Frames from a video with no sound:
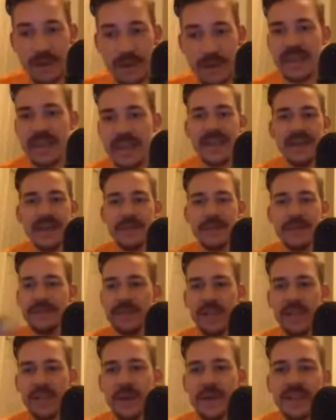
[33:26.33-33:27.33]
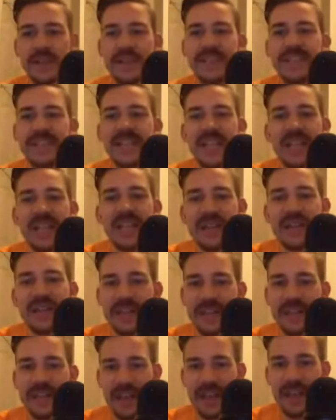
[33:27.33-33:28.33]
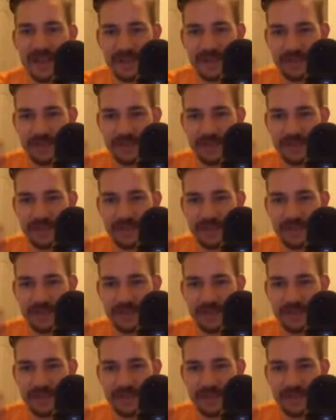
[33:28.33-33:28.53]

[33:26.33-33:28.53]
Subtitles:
Like, he's clearly like